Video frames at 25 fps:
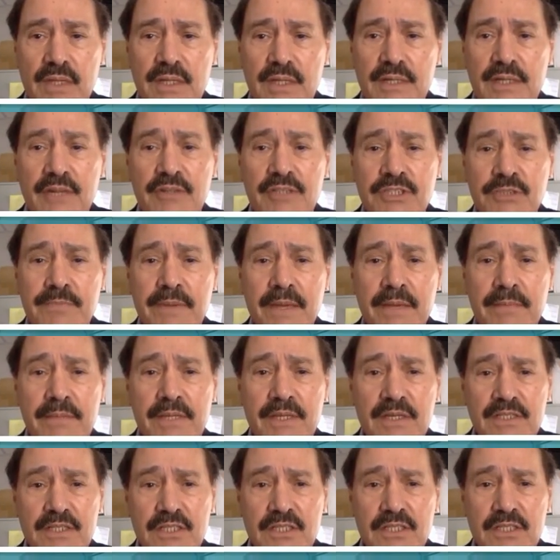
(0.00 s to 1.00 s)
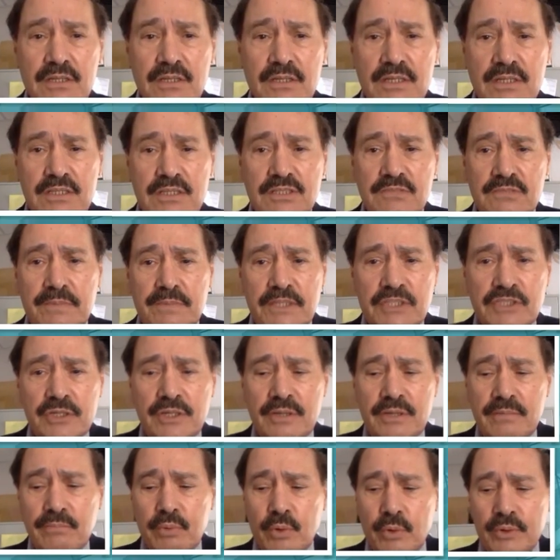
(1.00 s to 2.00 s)
Now, this may be especially
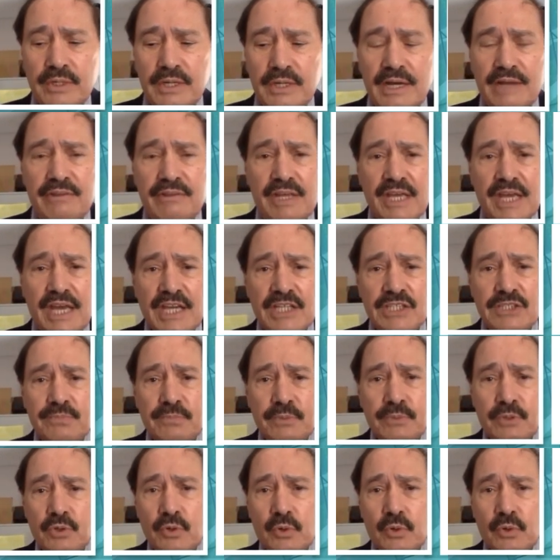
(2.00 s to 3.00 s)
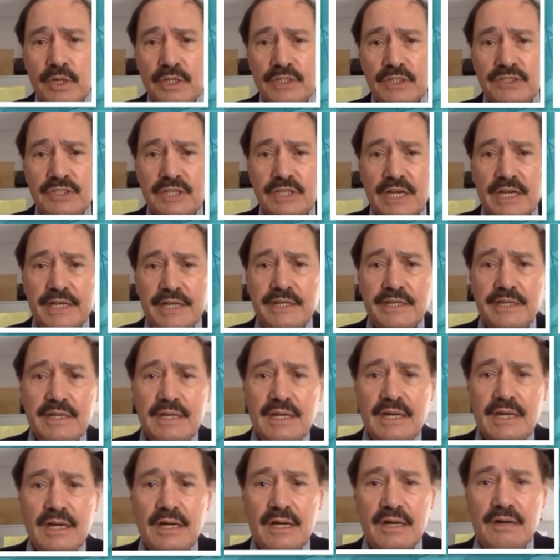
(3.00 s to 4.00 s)
important on the expiratory side
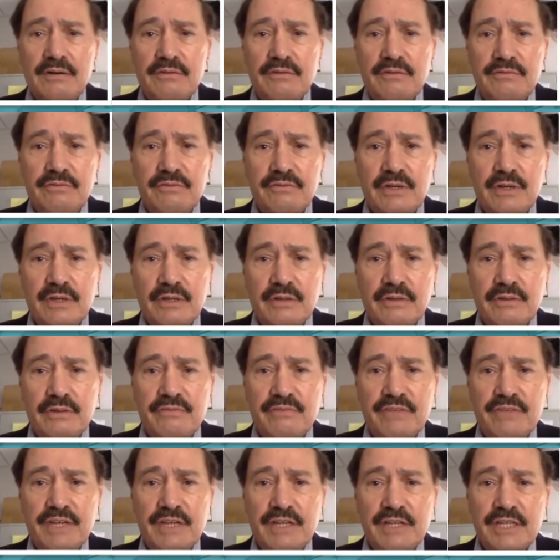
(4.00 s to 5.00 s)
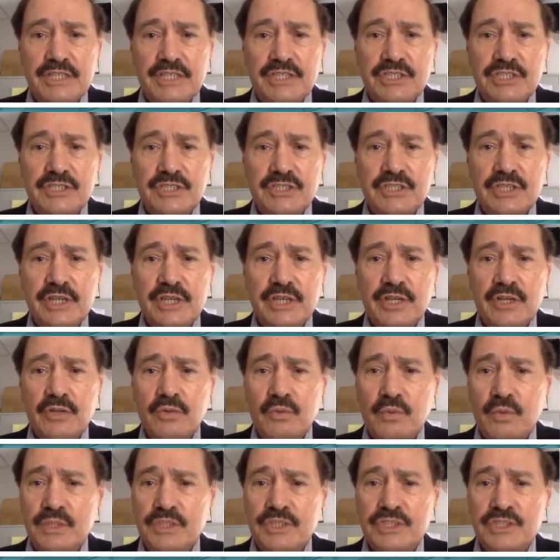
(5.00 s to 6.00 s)
of the ventilation cycle,
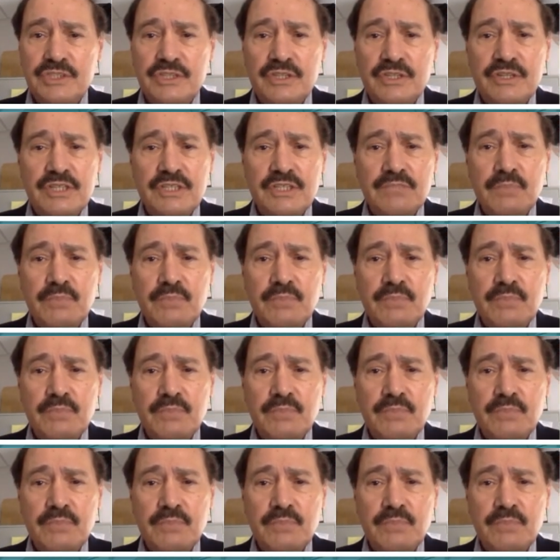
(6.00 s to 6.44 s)
which to this